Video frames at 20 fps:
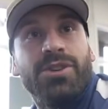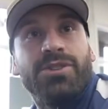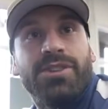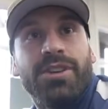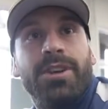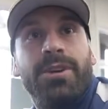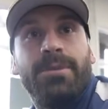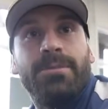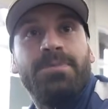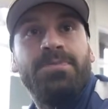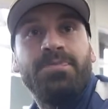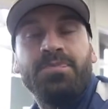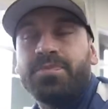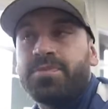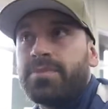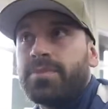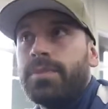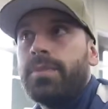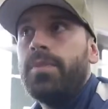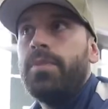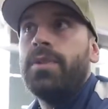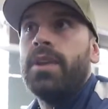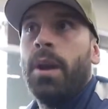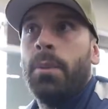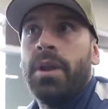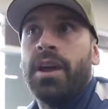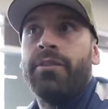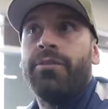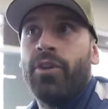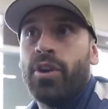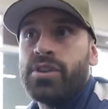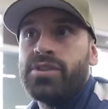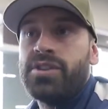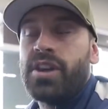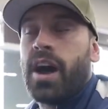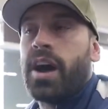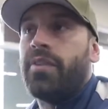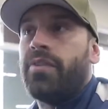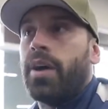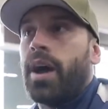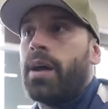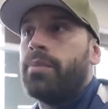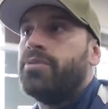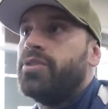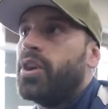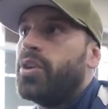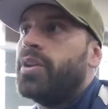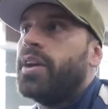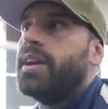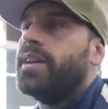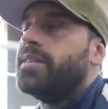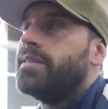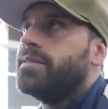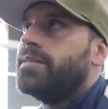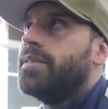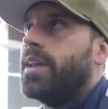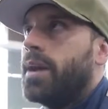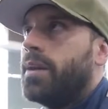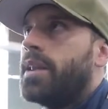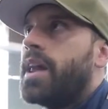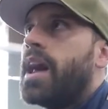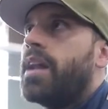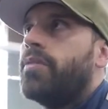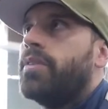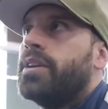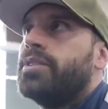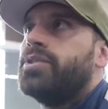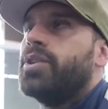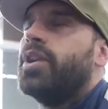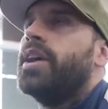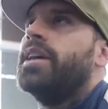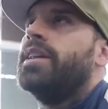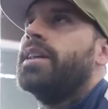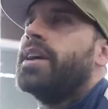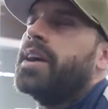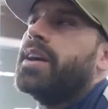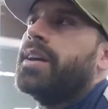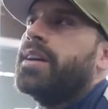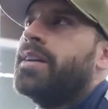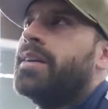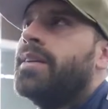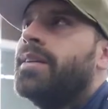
Seriously. Okay. I'd be like, first off, I donate a lot of it. I donate like